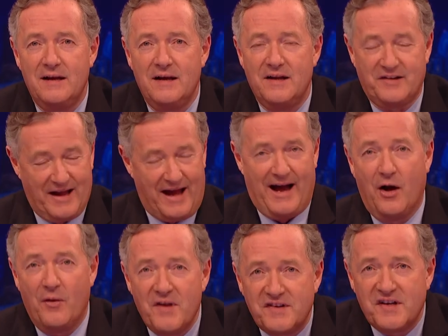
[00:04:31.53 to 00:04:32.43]
Is that
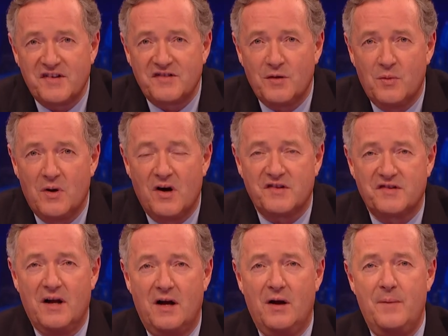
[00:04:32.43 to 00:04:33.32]
how this system works
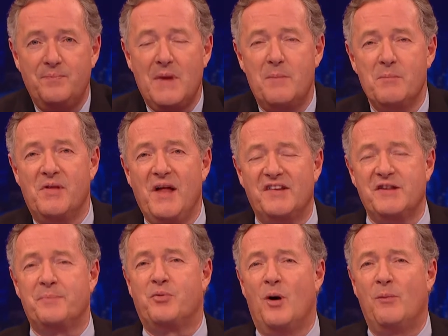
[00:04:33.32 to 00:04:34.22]
now? But that's
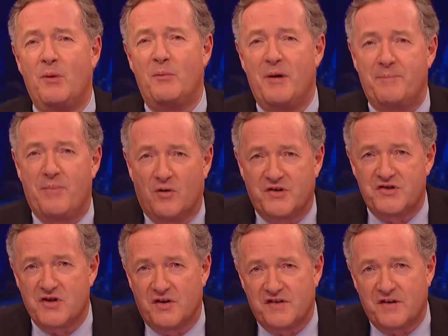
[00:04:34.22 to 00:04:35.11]
the problem with Boris
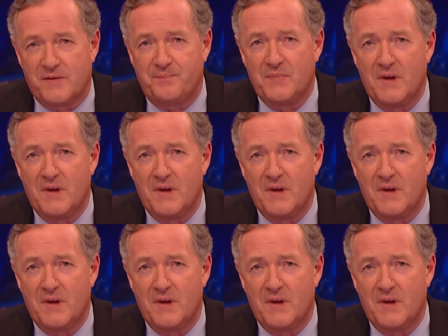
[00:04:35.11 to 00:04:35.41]
Johnson.